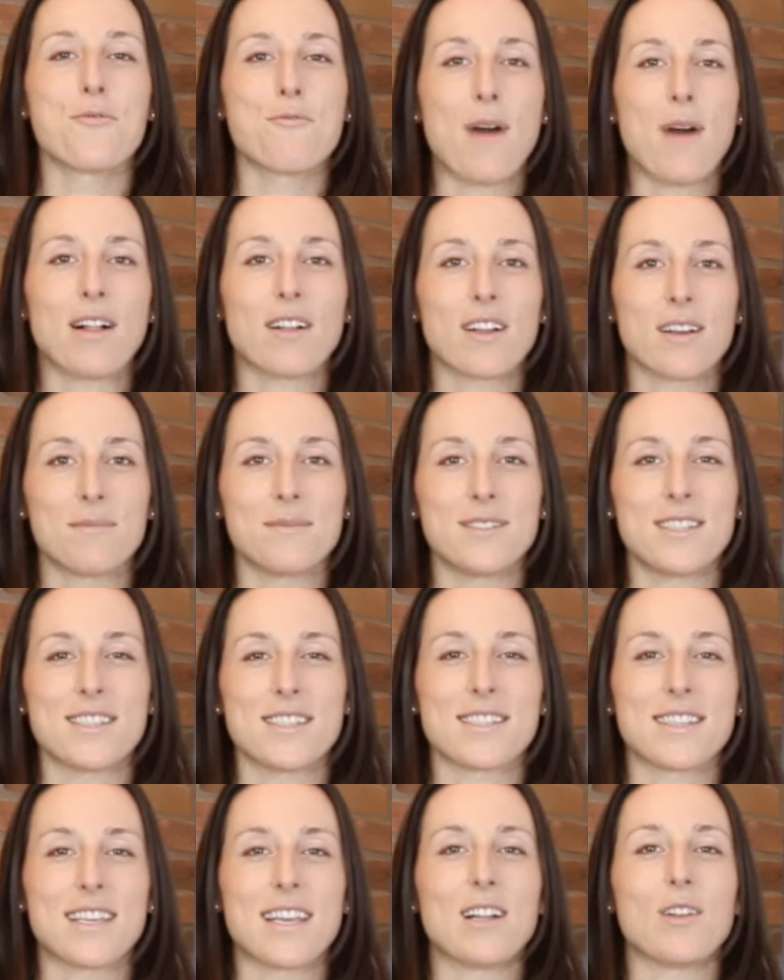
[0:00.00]
Welcome to
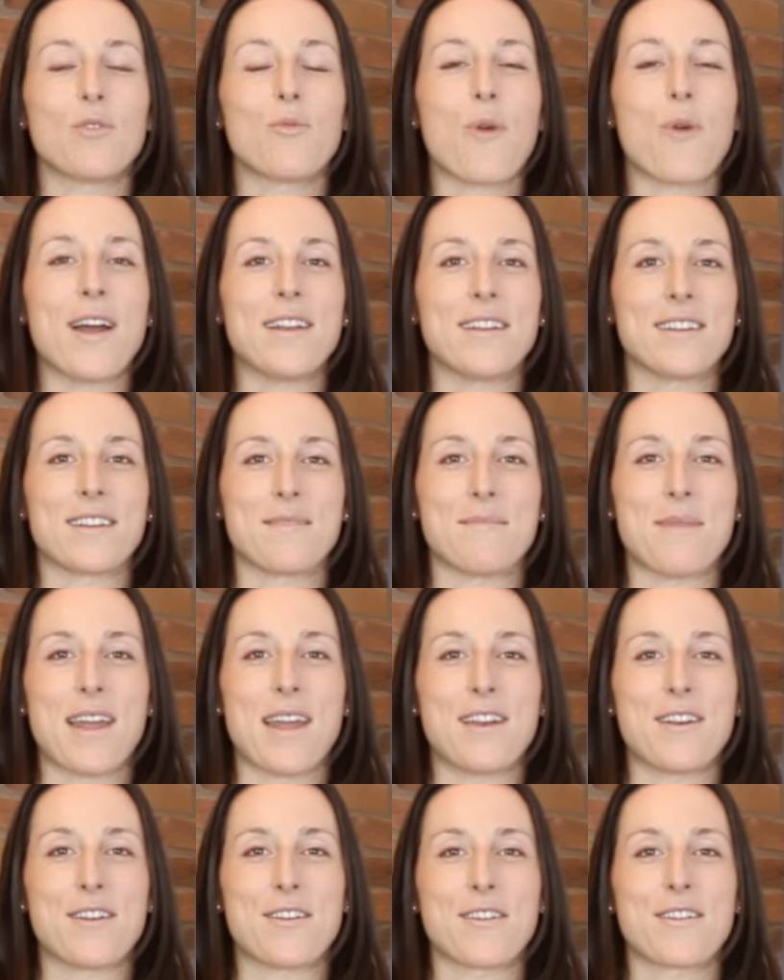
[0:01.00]
Skill 1,
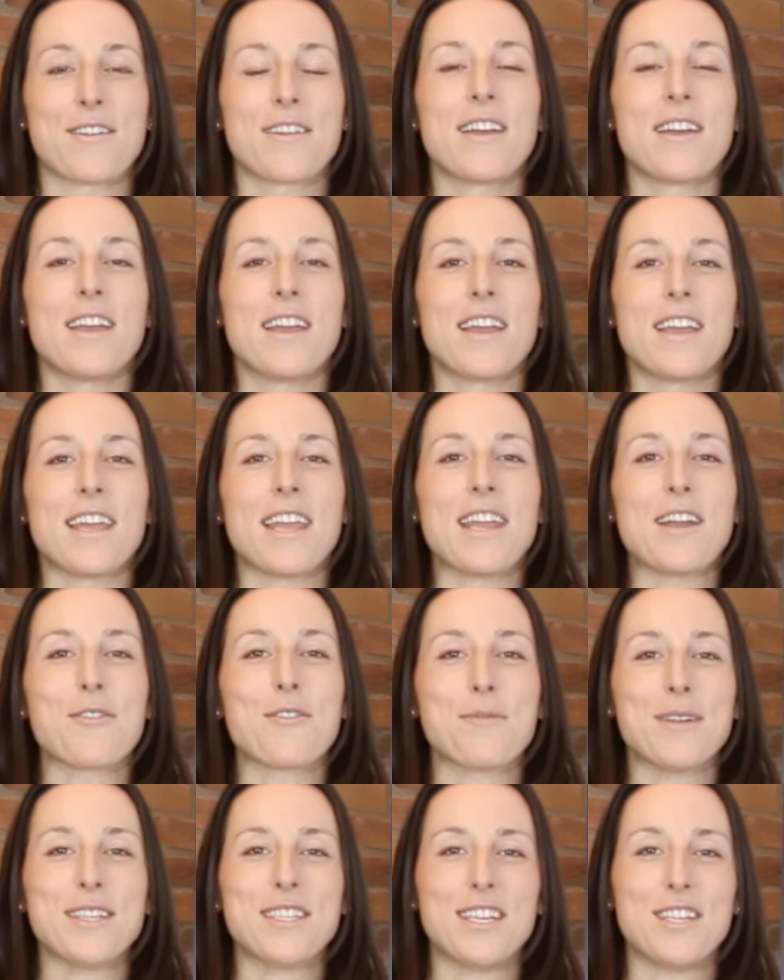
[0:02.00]
competitor.
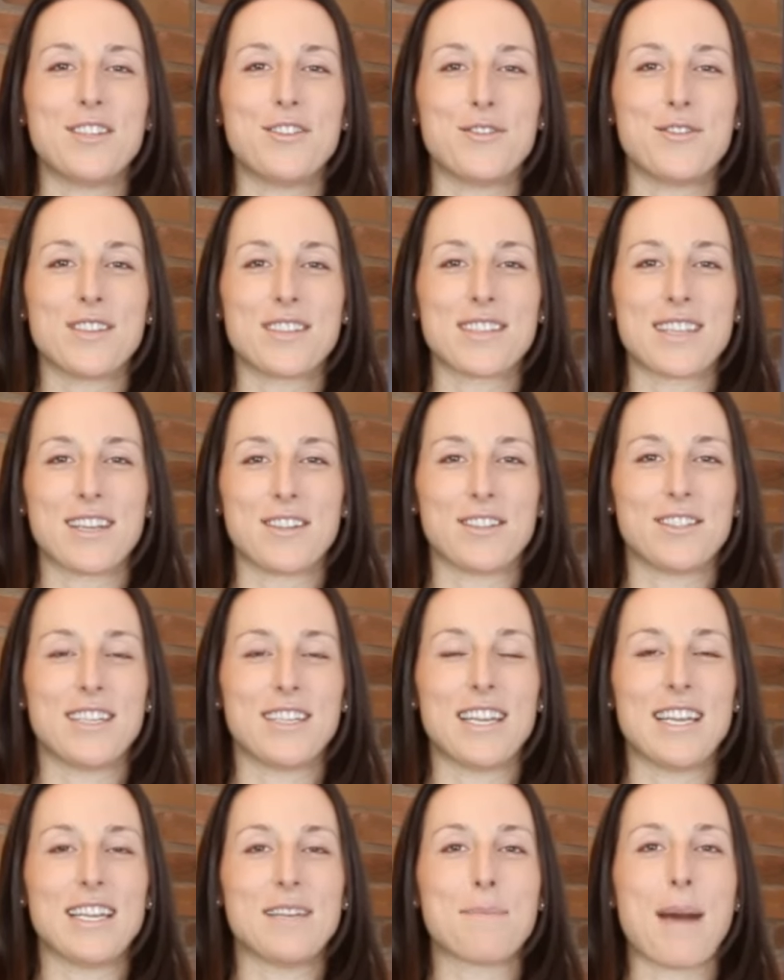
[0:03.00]
Here we teach you the skill
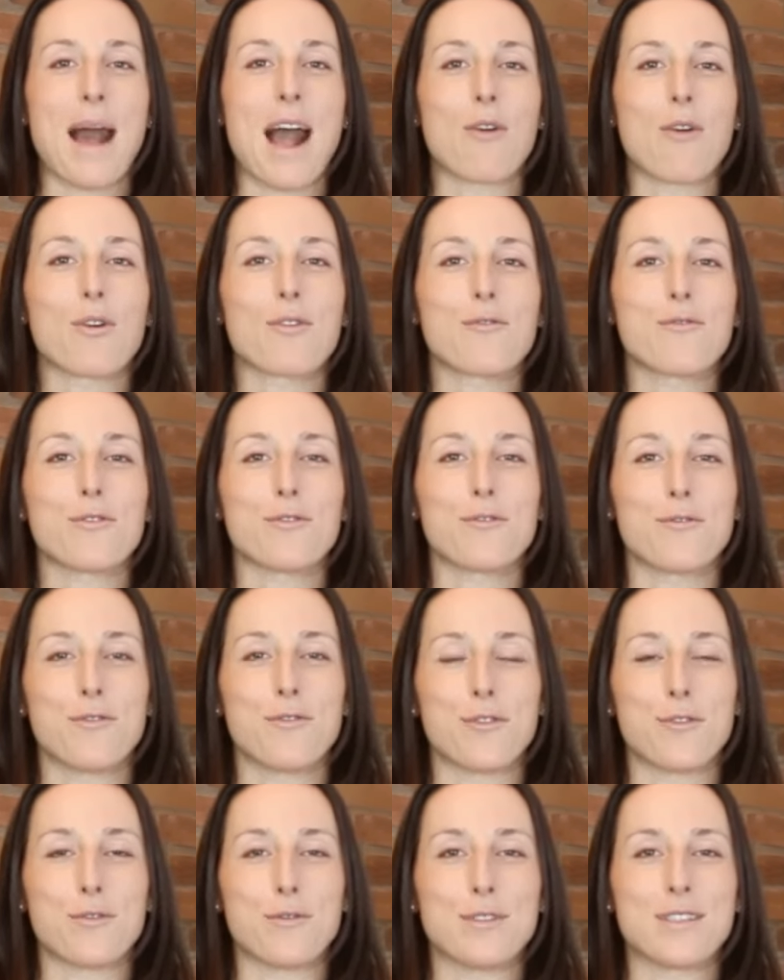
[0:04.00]
to eat powerful
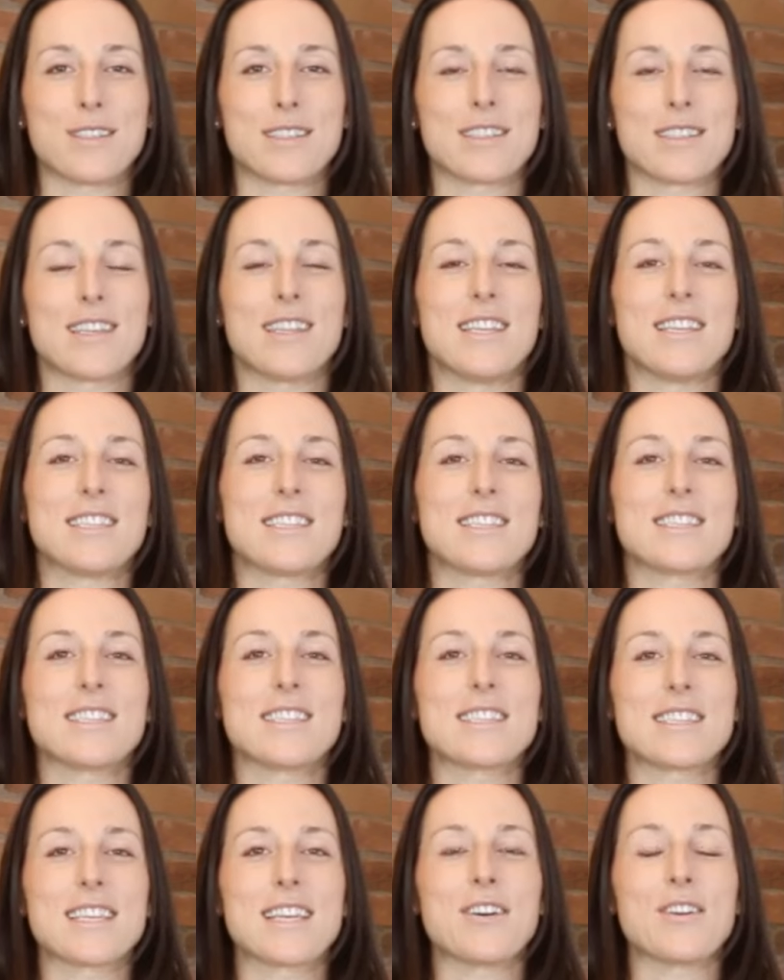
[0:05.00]
foods. This is
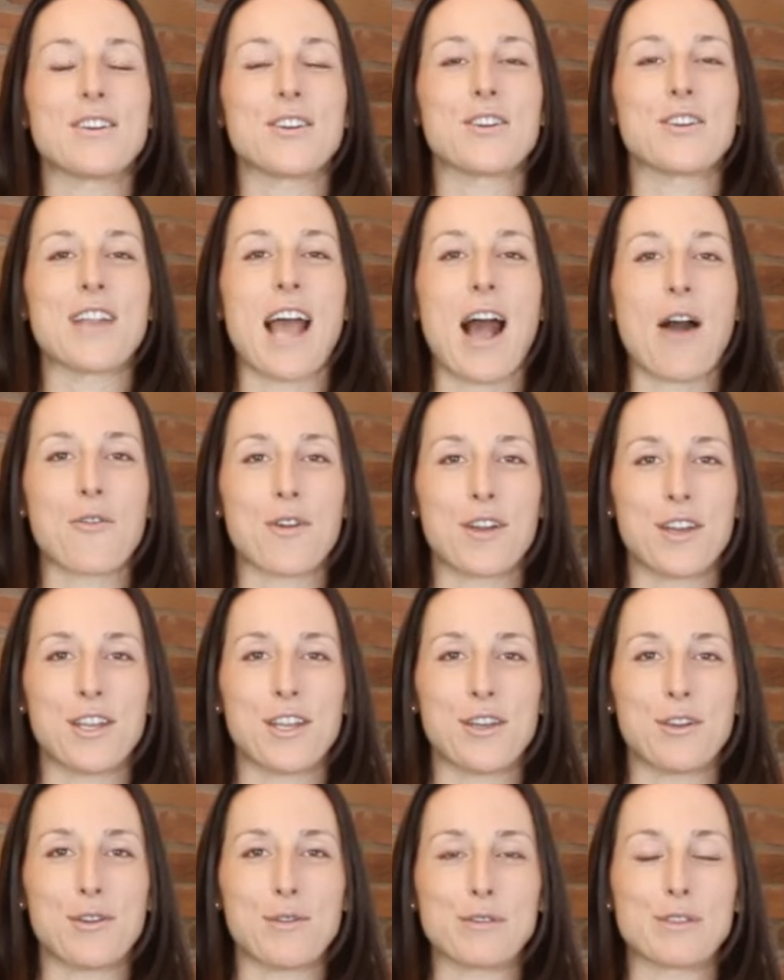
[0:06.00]
the skill you're now going
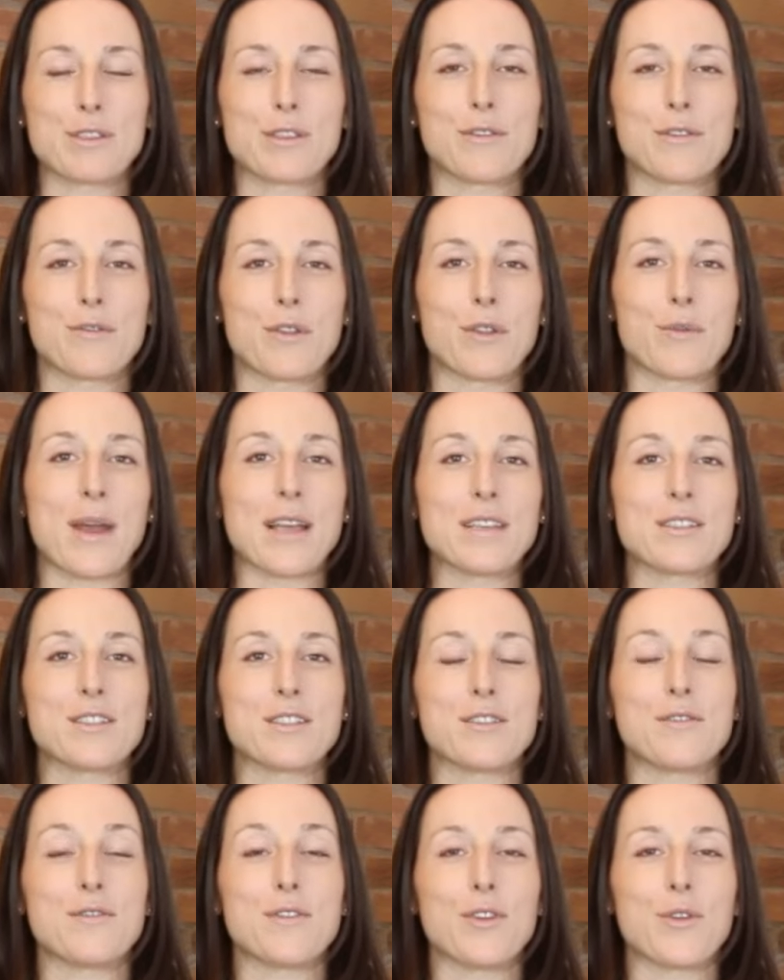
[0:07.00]
to use for the
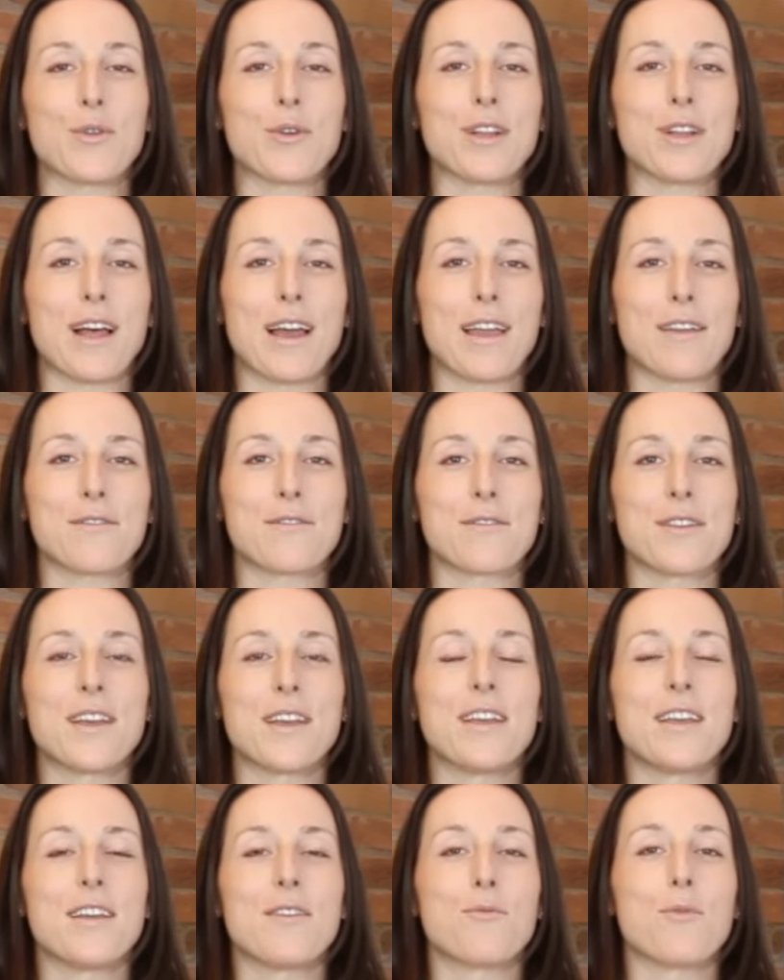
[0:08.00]
rest of your life
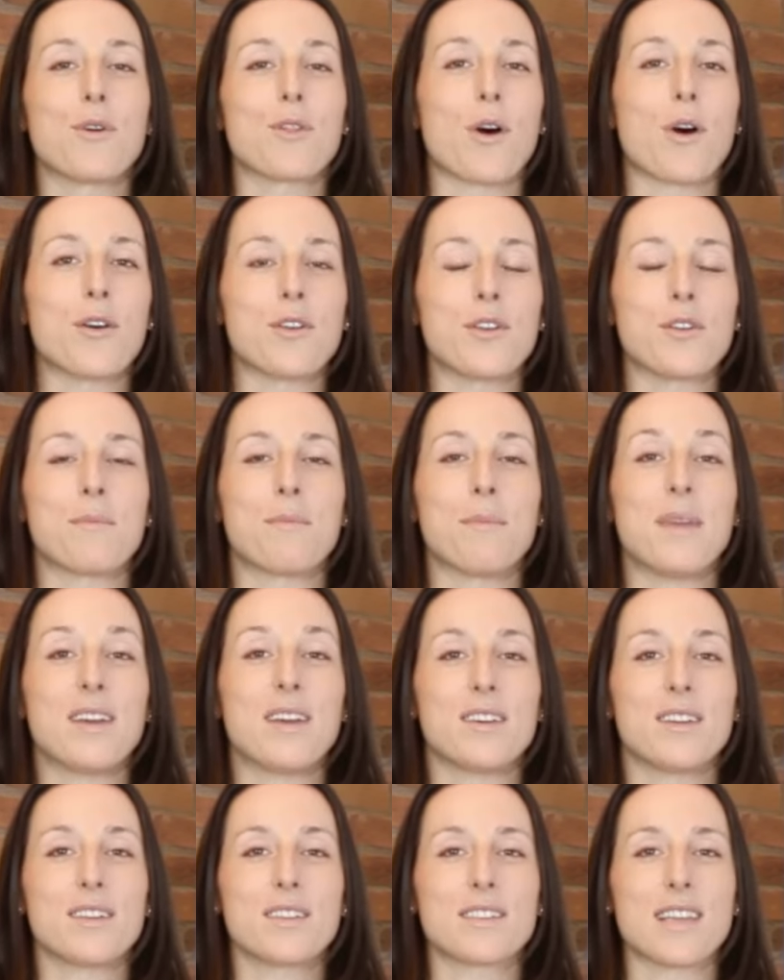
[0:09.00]
with all your
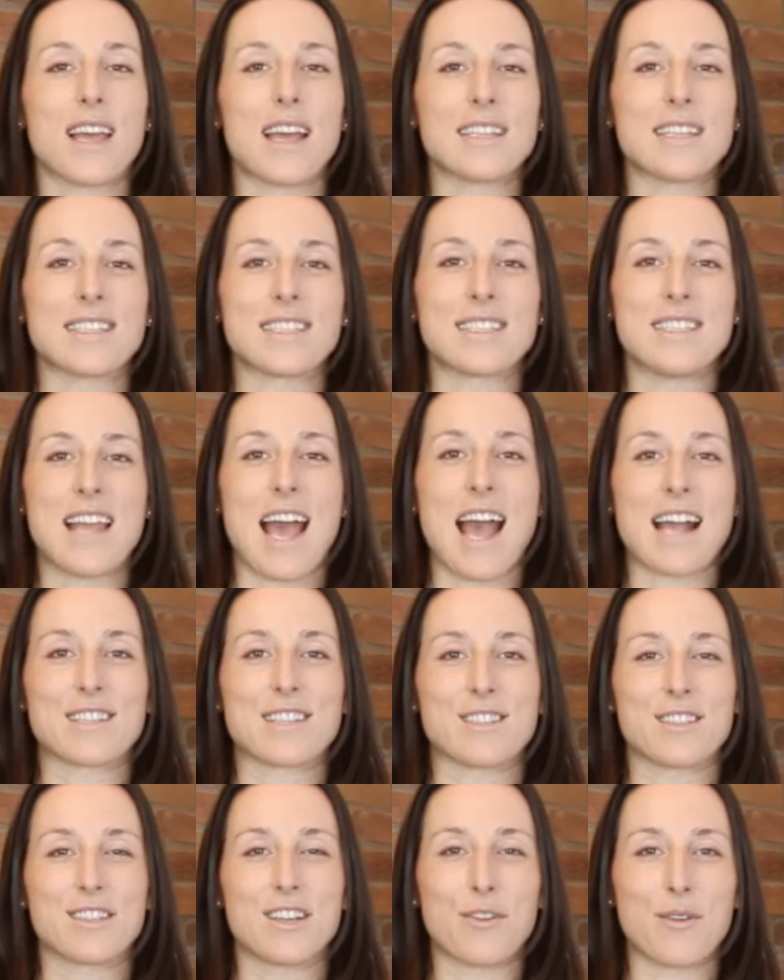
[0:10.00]
meals and
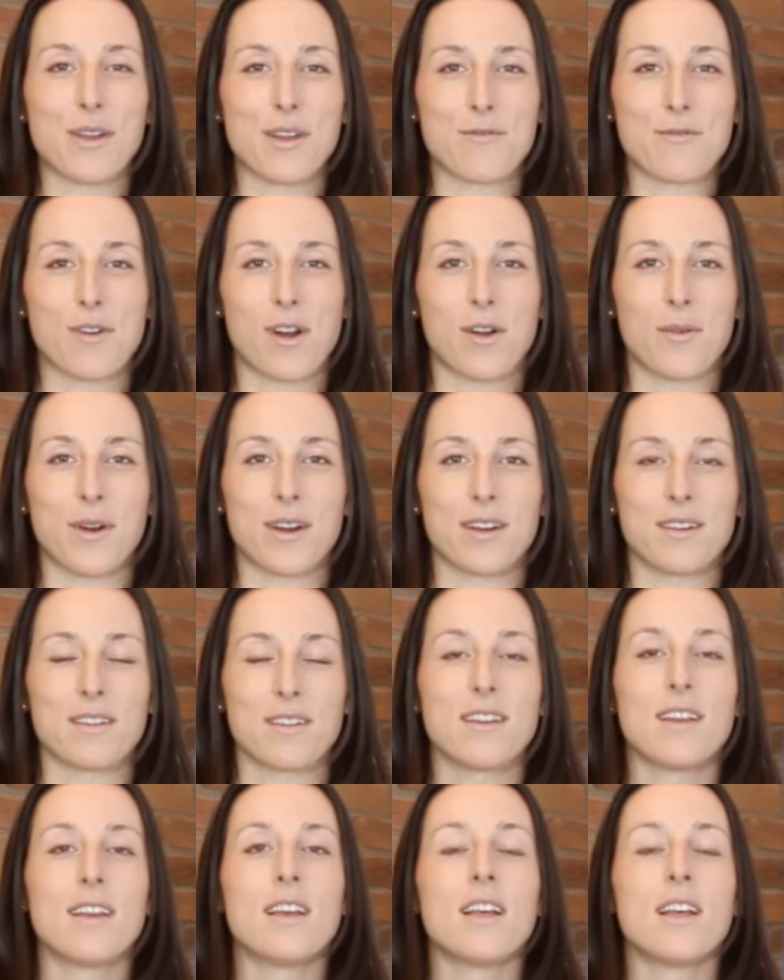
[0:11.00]
snacks going forward.